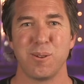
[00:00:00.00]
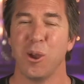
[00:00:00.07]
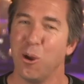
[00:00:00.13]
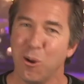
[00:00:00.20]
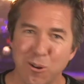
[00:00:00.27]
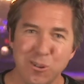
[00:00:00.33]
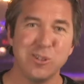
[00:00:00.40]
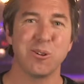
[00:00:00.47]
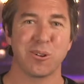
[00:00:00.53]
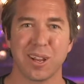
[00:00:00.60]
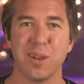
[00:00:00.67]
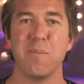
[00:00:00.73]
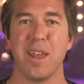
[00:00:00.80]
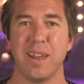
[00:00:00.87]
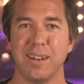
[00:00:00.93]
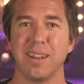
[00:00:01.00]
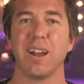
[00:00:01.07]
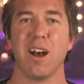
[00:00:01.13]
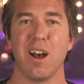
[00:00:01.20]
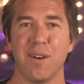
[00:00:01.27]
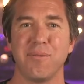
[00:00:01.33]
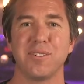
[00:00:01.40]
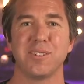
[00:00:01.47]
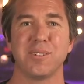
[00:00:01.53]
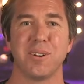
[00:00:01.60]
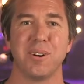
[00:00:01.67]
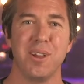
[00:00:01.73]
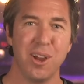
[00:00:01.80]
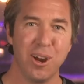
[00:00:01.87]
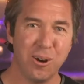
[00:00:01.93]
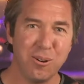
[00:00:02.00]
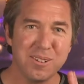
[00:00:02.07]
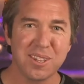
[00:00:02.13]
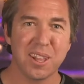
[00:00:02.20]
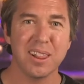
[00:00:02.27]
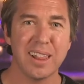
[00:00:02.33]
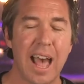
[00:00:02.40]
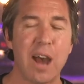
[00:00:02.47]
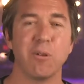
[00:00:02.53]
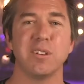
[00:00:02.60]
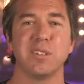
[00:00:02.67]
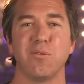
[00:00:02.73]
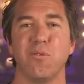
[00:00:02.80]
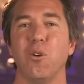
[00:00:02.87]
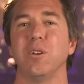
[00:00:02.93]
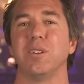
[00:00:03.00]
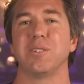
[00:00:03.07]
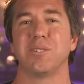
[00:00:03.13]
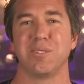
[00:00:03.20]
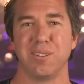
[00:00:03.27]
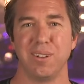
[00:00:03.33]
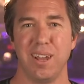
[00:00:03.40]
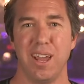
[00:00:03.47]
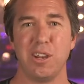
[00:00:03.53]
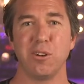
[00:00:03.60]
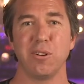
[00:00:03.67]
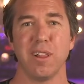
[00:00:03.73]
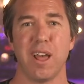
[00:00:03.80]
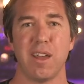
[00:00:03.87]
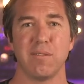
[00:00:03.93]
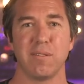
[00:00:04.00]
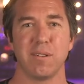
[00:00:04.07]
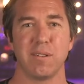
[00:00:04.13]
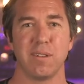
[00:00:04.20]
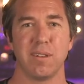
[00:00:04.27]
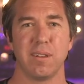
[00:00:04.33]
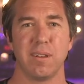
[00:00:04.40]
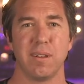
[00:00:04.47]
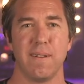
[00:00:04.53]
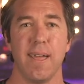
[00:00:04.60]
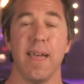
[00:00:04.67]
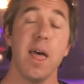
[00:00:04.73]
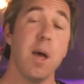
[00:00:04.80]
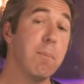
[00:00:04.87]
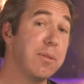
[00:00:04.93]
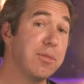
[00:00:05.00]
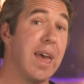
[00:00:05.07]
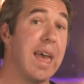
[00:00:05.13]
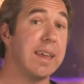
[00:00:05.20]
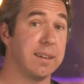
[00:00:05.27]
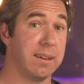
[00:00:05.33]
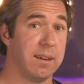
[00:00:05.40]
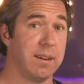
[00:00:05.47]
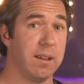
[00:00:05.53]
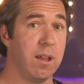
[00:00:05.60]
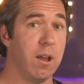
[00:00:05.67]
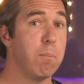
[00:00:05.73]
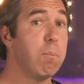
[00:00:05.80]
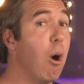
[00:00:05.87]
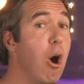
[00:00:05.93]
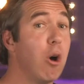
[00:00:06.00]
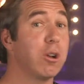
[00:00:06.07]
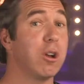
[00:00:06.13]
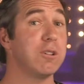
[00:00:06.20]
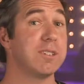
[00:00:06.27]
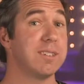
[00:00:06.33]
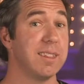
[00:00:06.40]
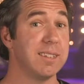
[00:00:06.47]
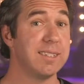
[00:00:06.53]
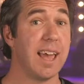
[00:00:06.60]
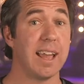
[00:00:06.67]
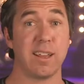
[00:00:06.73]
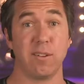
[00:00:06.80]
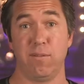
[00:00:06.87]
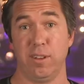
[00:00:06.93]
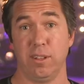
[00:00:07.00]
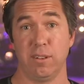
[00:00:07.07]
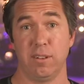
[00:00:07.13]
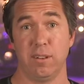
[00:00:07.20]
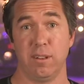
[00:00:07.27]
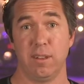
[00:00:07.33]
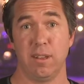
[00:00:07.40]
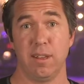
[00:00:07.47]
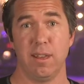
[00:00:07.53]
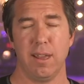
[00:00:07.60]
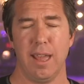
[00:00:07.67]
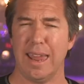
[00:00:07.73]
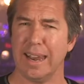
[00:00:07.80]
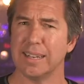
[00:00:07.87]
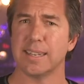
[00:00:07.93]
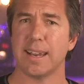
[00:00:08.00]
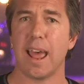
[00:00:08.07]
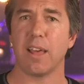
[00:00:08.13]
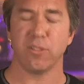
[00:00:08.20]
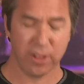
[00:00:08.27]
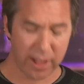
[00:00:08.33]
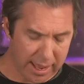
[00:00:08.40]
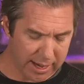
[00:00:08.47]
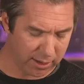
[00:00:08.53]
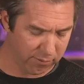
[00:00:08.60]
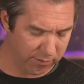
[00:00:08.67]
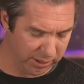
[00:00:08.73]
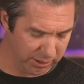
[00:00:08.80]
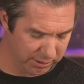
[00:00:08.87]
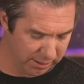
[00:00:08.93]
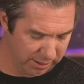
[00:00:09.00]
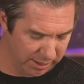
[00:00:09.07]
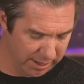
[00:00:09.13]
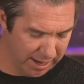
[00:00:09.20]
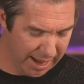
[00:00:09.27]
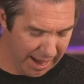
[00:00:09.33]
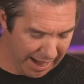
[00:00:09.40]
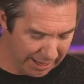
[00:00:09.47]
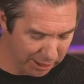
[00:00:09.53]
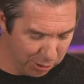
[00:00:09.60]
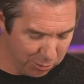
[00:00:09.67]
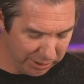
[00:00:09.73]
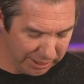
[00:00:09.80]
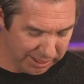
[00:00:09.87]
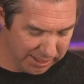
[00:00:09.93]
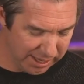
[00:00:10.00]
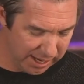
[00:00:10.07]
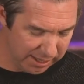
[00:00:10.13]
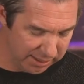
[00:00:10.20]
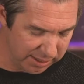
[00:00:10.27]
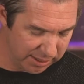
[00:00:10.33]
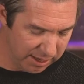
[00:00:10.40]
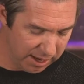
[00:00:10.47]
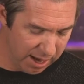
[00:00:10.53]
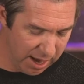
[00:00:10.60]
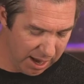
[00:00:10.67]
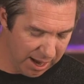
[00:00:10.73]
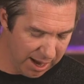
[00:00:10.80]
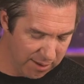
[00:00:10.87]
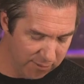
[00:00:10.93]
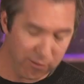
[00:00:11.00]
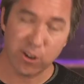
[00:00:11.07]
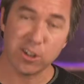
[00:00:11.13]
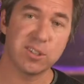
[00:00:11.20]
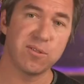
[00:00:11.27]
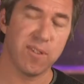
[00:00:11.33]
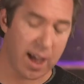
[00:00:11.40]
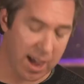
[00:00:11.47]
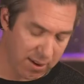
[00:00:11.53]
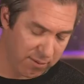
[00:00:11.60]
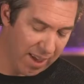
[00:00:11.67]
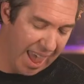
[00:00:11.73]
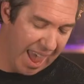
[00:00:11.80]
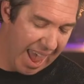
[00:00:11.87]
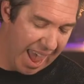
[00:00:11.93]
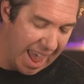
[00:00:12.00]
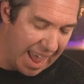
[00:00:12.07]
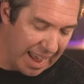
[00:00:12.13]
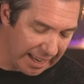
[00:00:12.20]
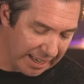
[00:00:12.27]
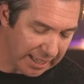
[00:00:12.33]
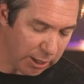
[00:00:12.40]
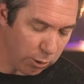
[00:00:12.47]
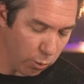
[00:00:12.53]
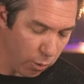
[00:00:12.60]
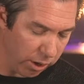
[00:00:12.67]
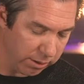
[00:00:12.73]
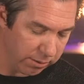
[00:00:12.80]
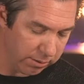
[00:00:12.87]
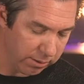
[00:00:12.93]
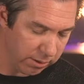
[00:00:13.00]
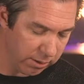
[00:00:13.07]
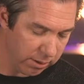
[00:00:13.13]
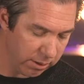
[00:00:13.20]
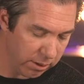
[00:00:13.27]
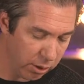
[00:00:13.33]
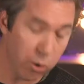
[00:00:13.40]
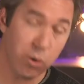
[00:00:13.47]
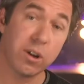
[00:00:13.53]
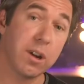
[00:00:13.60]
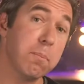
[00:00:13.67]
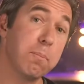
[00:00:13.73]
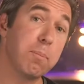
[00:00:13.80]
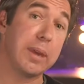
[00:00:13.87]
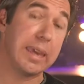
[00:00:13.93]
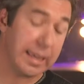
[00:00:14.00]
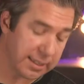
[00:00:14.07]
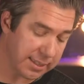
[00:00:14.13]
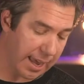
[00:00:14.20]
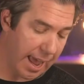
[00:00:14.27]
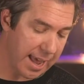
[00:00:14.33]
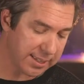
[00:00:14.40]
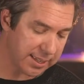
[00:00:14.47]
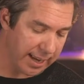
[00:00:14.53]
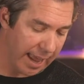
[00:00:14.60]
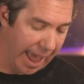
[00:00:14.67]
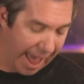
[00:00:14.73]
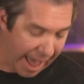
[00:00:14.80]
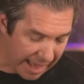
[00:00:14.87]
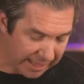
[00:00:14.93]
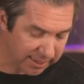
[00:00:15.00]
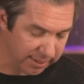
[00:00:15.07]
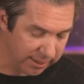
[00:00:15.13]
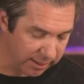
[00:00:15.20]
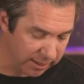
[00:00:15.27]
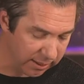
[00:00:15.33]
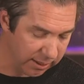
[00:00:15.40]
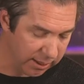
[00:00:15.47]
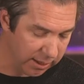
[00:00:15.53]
who's your commanding officer? Who's the loudest voice in your life? But then Paul goes to the second field, and it's an athletic field. And look what he says in 5. Anyone who competes as an athlete